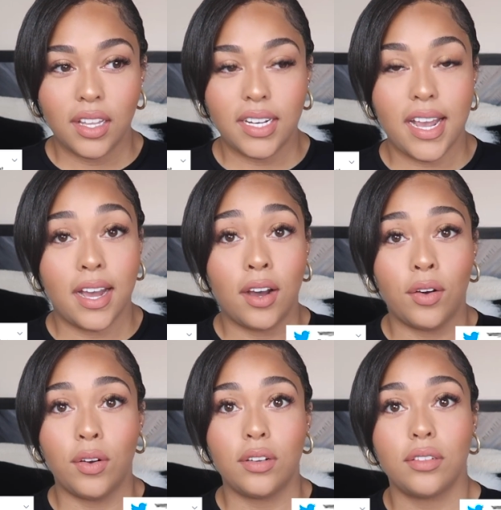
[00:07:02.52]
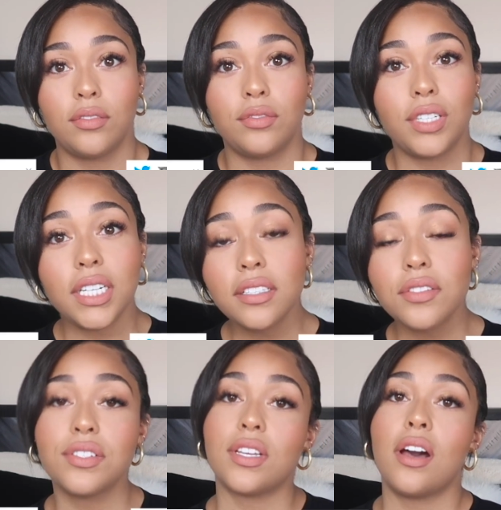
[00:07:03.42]
Now, reading
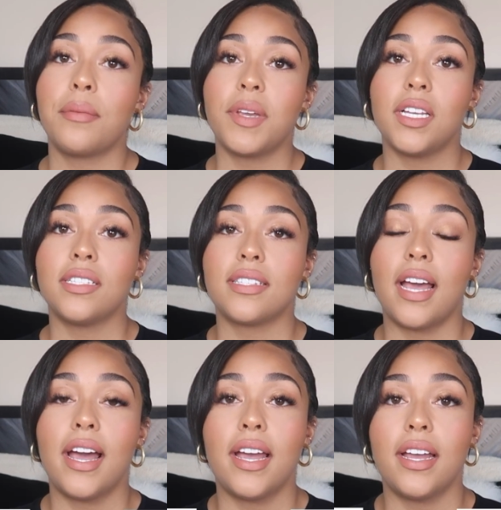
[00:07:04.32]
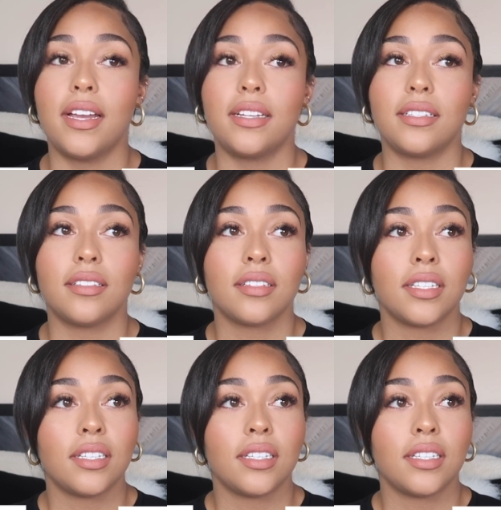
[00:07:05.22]
those comments at